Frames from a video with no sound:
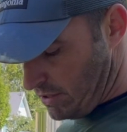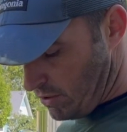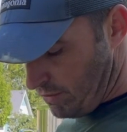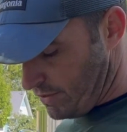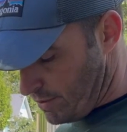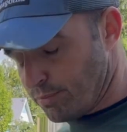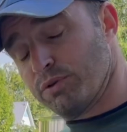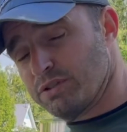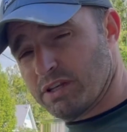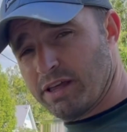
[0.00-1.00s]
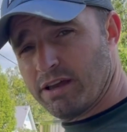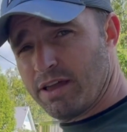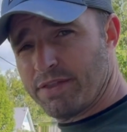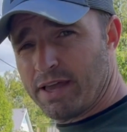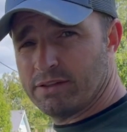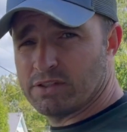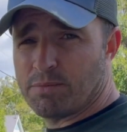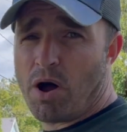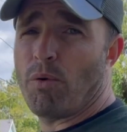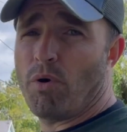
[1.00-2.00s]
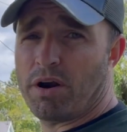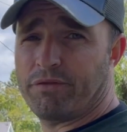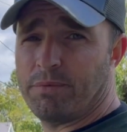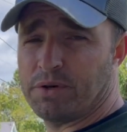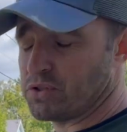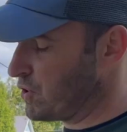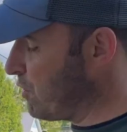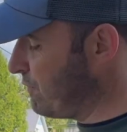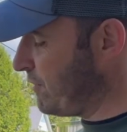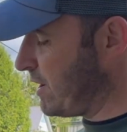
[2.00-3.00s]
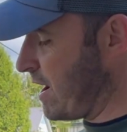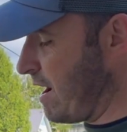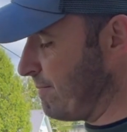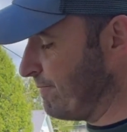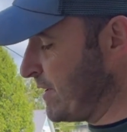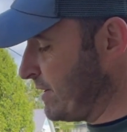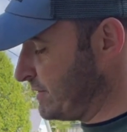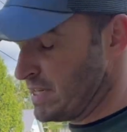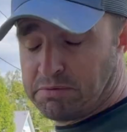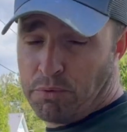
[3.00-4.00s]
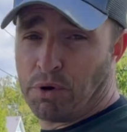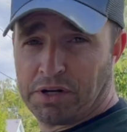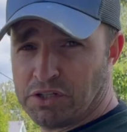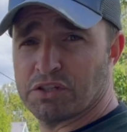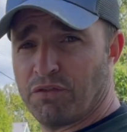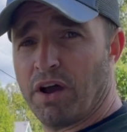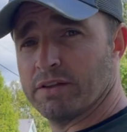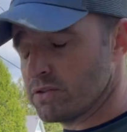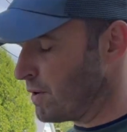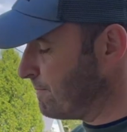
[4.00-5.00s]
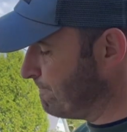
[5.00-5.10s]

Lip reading: the Brewzilla and then some hot water from your stove seems to be working just fine. So.